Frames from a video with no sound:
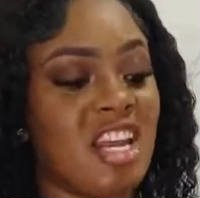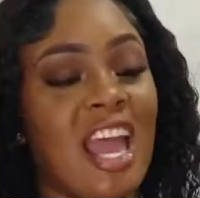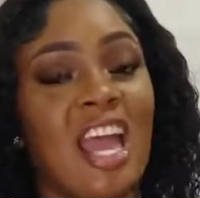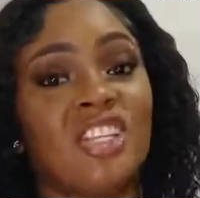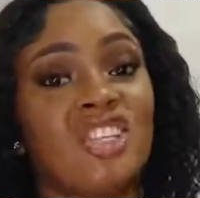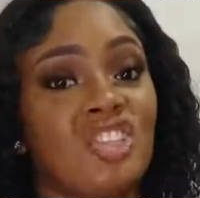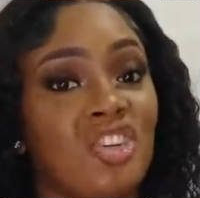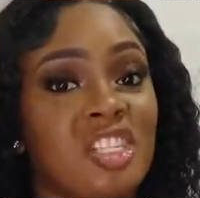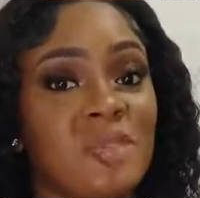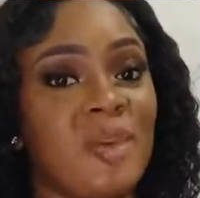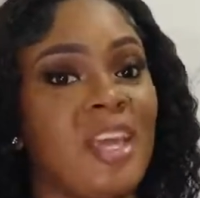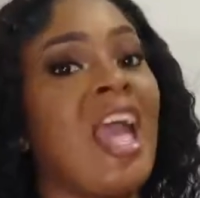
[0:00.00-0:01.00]
and
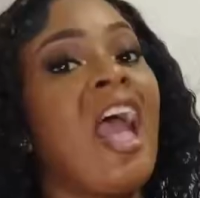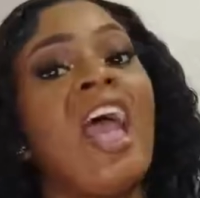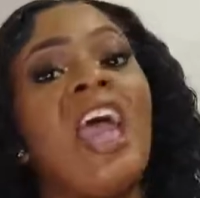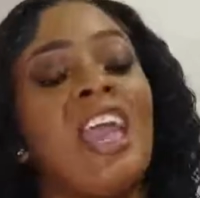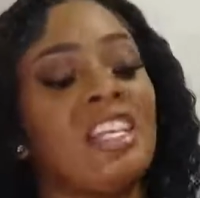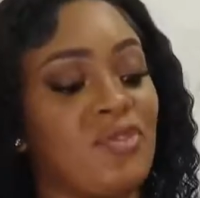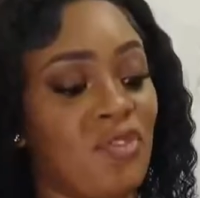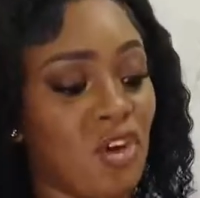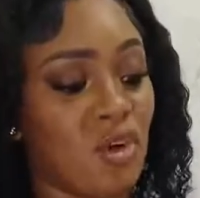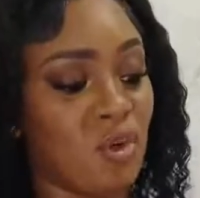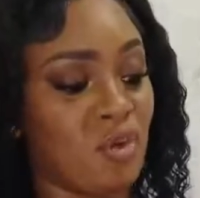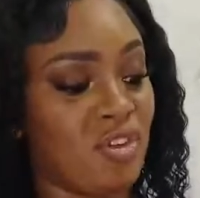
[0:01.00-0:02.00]
trust me, it's for
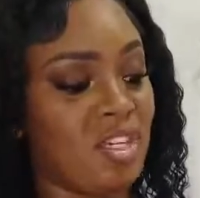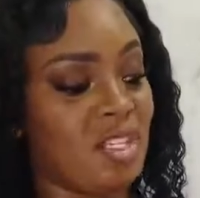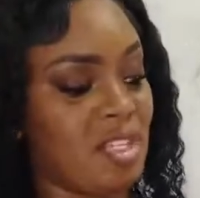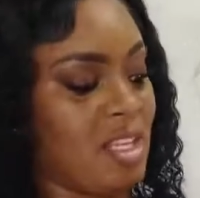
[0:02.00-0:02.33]
good reason.